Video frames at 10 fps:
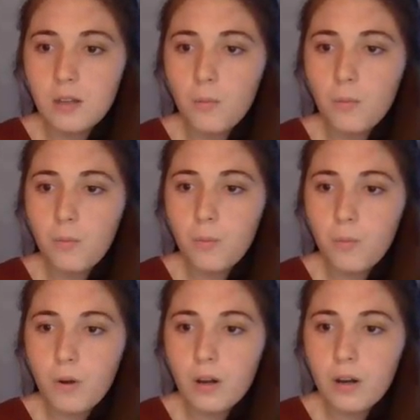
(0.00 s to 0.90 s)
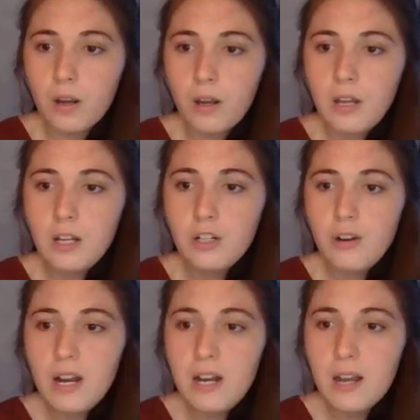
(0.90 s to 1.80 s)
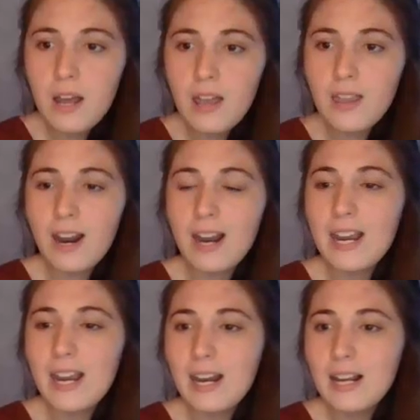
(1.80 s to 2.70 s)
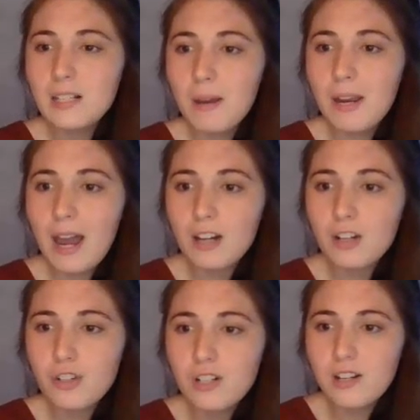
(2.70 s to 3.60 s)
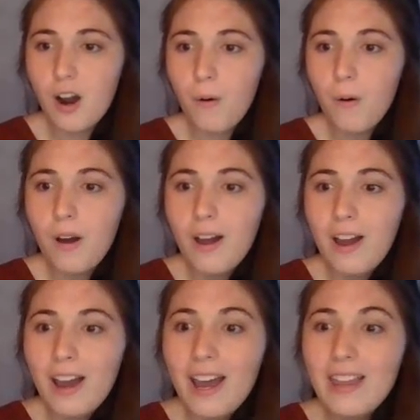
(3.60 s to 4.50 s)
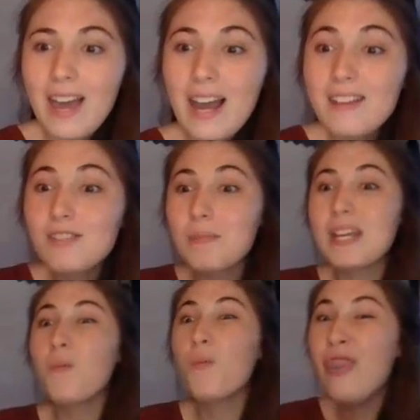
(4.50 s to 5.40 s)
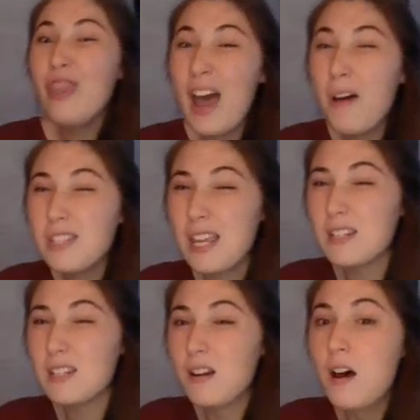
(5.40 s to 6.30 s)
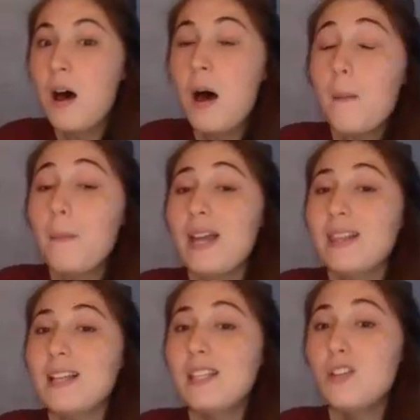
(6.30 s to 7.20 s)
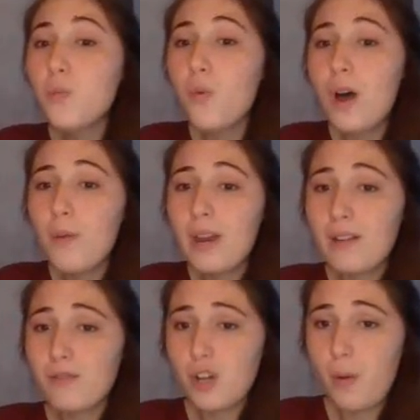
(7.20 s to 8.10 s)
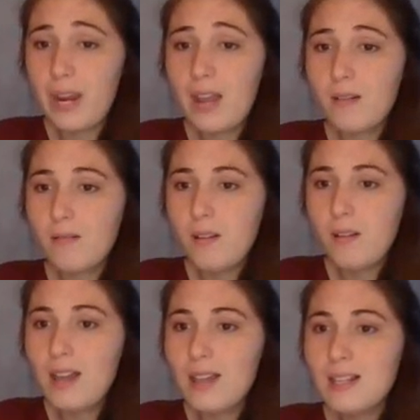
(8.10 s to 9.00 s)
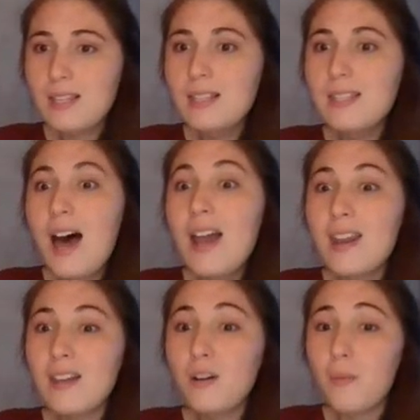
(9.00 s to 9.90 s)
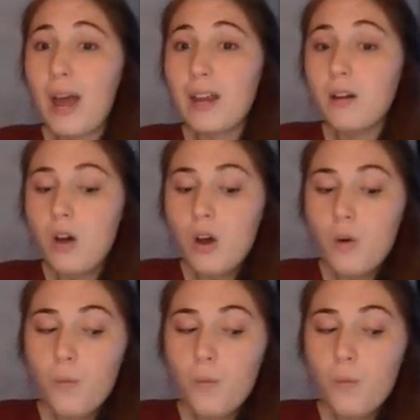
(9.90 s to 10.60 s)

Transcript: do the 100, and then I annex my extra 0. And that gives me 1,000. But this is one way of showing it, and this is another way.